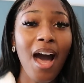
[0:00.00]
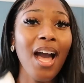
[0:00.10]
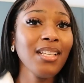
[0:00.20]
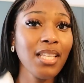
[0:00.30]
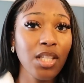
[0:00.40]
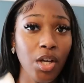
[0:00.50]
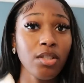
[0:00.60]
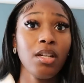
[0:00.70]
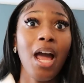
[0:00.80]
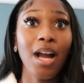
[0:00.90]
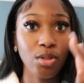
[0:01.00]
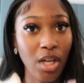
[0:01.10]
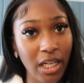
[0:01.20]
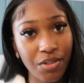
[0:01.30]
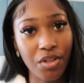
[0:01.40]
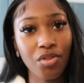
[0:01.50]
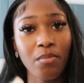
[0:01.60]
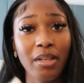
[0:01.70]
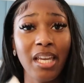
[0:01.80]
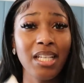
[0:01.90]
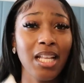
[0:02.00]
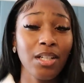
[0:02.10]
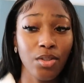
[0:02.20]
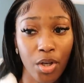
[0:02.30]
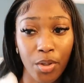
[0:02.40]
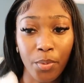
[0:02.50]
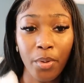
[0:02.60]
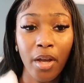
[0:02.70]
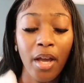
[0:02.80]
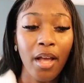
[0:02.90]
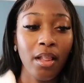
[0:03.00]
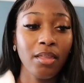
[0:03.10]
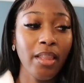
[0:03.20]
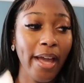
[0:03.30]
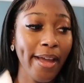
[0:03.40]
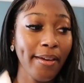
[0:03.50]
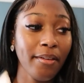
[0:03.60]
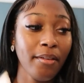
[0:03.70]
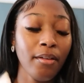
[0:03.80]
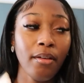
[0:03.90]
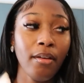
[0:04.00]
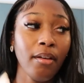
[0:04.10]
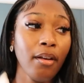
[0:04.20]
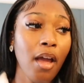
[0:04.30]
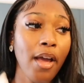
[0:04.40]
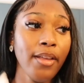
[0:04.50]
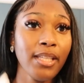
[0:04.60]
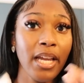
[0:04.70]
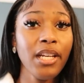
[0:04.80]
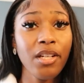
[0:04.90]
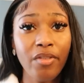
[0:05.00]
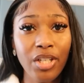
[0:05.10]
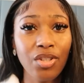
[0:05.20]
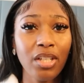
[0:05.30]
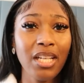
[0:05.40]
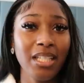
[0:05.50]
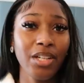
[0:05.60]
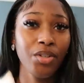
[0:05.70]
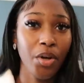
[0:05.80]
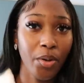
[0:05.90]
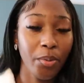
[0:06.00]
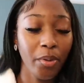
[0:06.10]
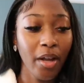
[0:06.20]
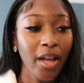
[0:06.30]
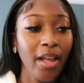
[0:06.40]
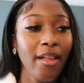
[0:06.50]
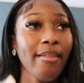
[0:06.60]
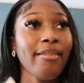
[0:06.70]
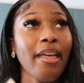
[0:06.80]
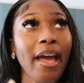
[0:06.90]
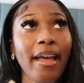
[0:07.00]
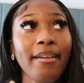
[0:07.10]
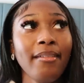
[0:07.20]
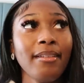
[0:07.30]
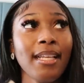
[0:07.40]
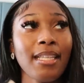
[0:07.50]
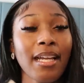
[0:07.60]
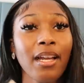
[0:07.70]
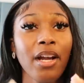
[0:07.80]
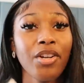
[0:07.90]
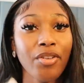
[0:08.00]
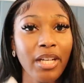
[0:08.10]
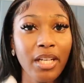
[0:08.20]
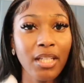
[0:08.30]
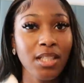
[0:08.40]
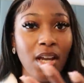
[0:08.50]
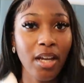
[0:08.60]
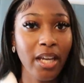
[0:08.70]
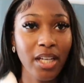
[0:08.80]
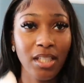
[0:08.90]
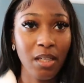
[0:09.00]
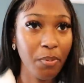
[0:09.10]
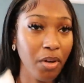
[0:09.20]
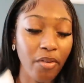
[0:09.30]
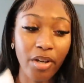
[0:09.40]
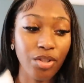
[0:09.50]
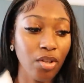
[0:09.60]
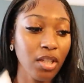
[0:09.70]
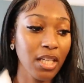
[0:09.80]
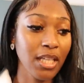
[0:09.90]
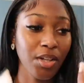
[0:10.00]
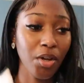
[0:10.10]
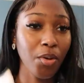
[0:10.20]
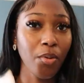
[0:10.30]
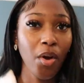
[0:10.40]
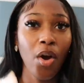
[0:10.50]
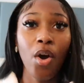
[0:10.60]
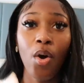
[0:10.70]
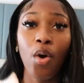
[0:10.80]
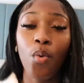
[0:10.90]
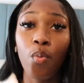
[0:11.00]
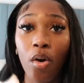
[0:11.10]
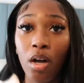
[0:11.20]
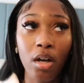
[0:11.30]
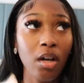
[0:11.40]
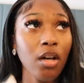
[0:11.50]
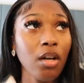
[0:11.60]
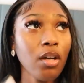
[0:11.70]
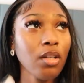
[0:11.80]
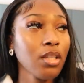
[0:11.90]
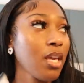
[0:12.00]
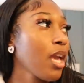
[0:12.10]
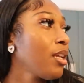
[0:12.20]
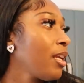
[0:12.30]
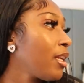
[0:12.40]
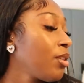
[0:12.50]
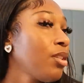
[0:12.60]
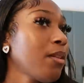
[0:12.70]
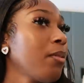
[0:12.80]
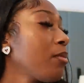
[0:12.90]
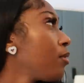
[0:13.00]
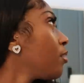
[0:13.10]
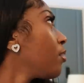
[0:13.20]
I said to go to an actual Chinese restaurant, but he's like, no. Then there's an Indian restaurant, he's like, no. Then there's like a Greek, Turkish, Cypriot restaurant, he's like, no. What? Yeah, you did. You said we...